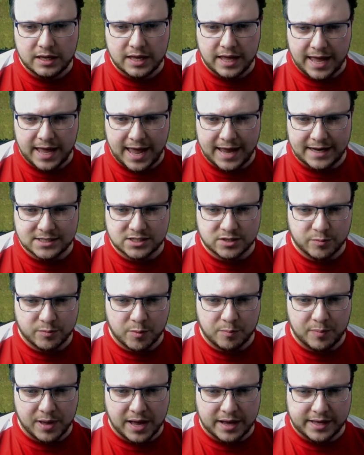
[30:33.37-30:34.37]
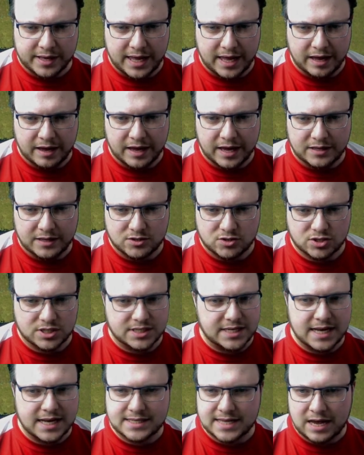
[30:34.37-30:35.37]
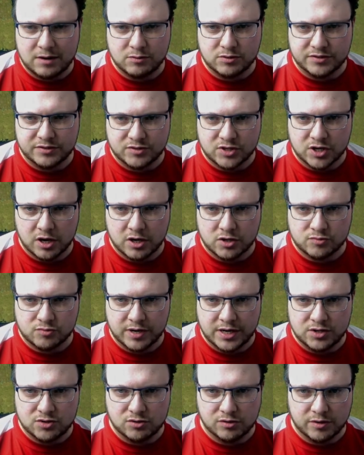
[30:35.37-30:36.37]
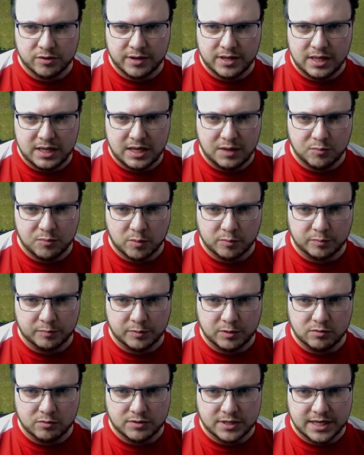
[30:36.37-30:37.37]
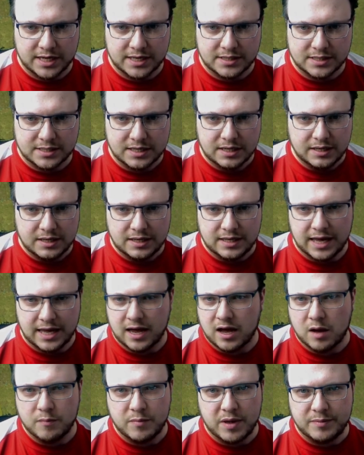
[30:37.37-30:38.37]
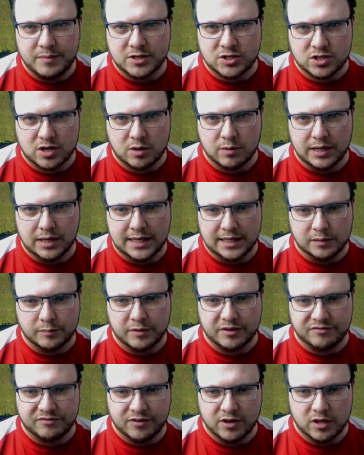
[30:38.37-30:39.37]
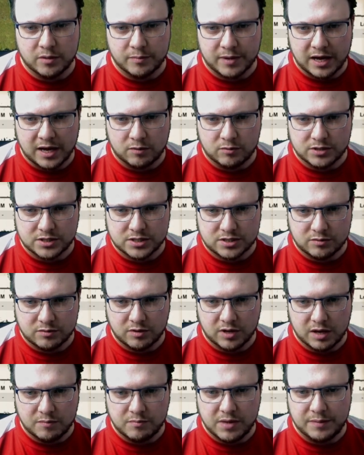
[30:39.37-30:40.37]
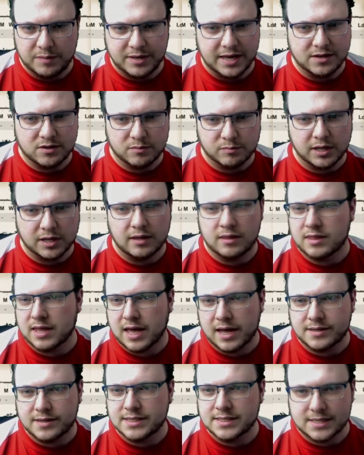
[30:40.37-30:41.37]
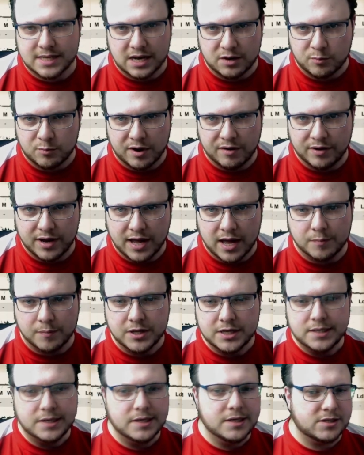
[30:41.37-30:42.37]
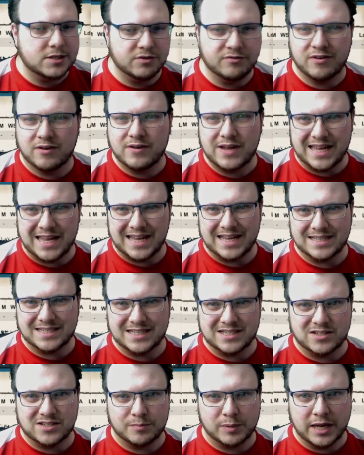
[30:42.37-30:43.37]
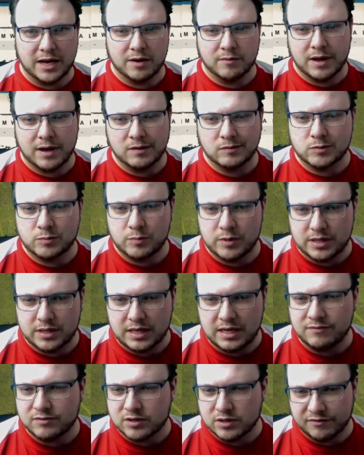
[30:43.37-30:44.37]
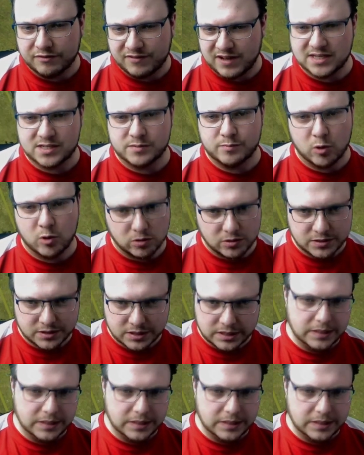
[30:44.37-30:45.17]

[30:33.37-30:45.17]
ends up back here. It just stays out of charge range, although I think it probably already is. Yeah, I maybe just go a little bit further backwards, so I maybe end up like that instead of where I am. So very easy to play around with even the fast models.